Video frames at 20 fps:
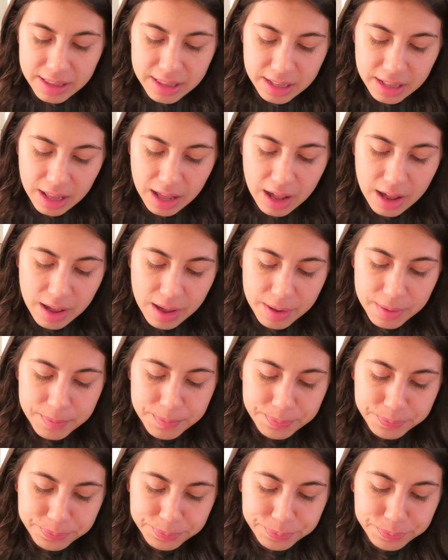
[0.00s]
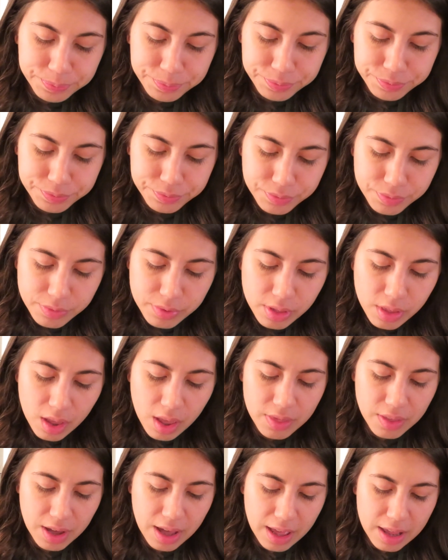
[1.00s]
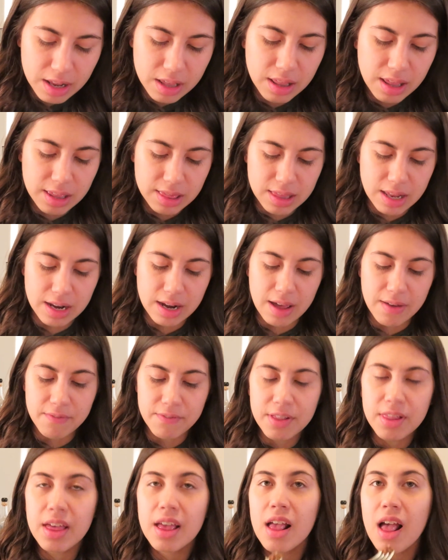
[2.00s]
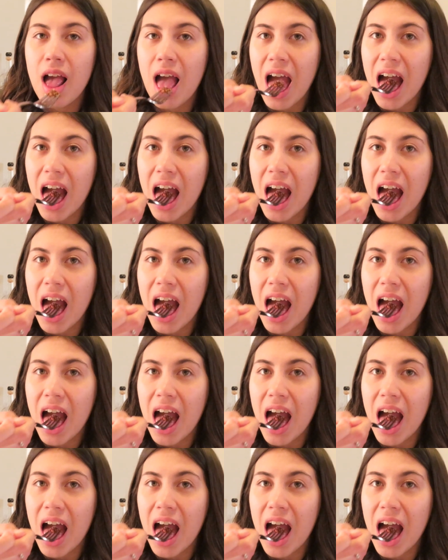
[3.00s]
the kind of like the nut filling,